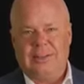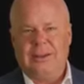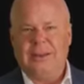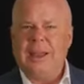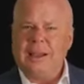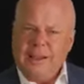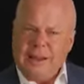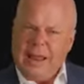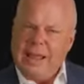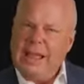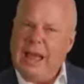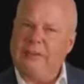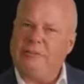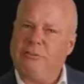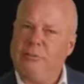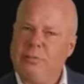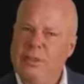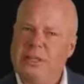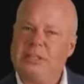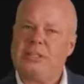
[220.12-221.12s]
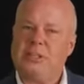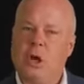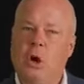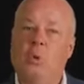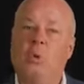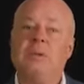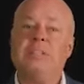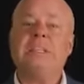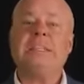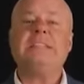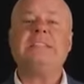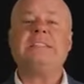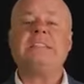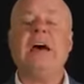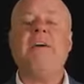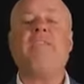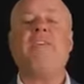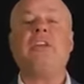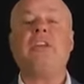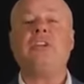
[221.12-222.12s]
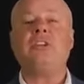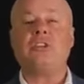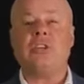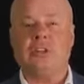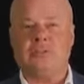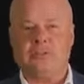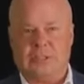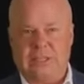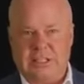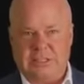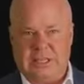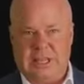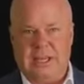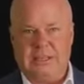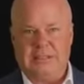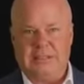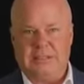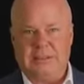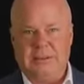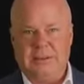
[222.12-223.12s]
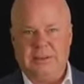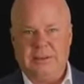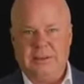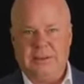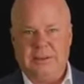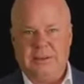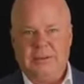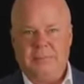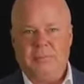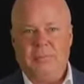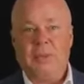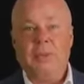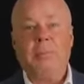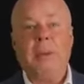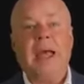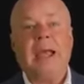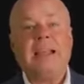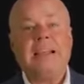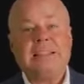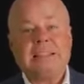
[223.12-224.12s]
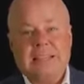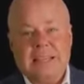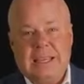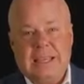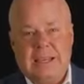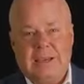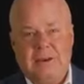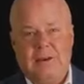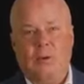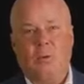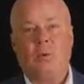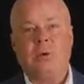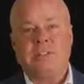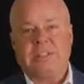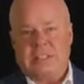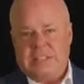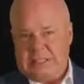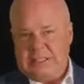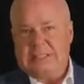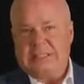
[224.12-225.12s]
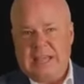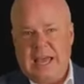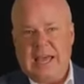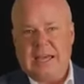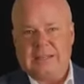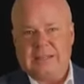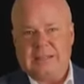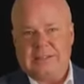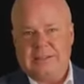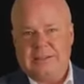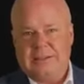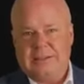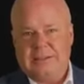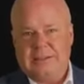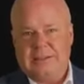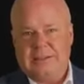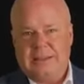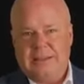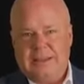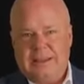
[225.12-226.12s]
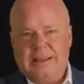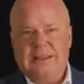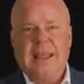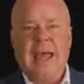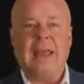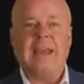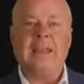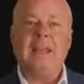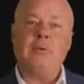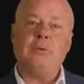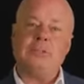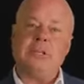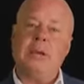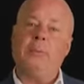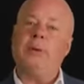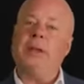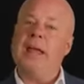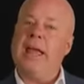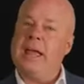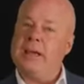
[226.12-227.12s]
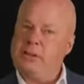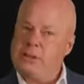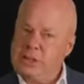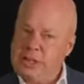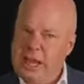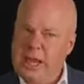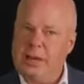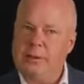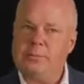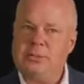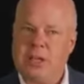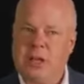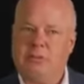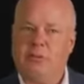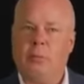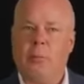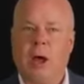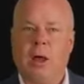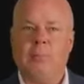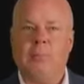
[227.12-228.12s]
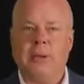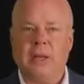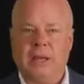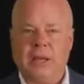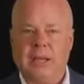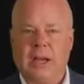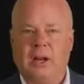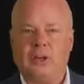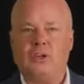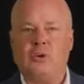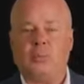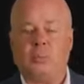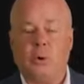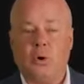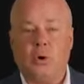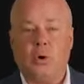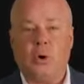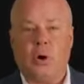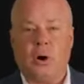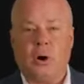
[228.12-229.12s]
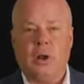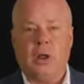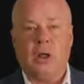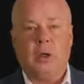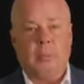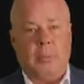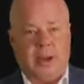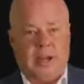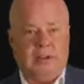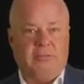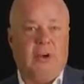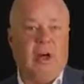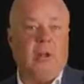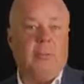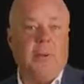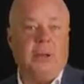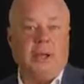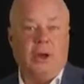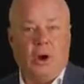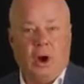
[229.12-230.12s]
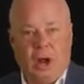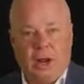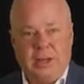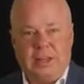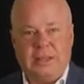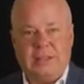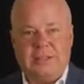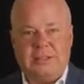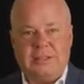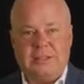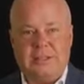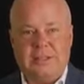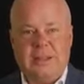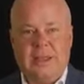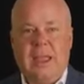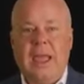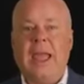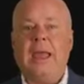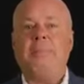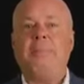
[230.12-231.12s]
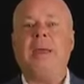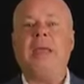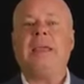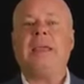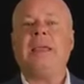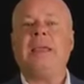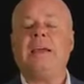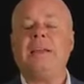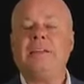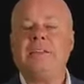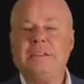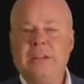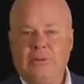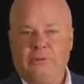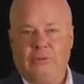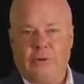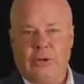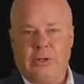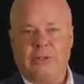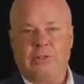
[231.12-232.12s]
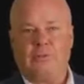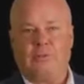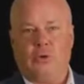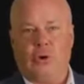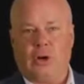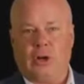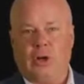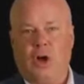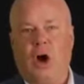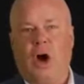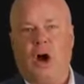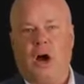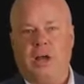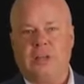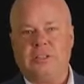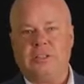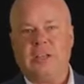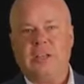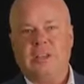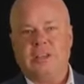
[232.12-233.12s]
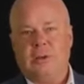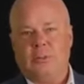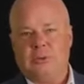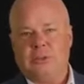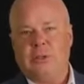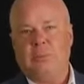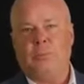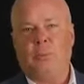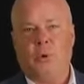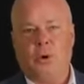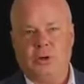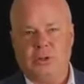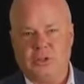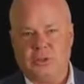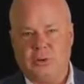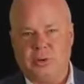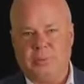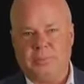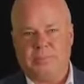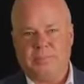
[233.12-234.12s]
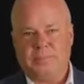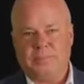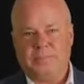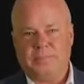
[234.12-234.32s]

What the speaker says: nugget I got from this, though, was his definition of success. The magazine was a success in that he was able to educate himself about being an entrepreneur by developing an audience and making a difference for a cause that was important to him.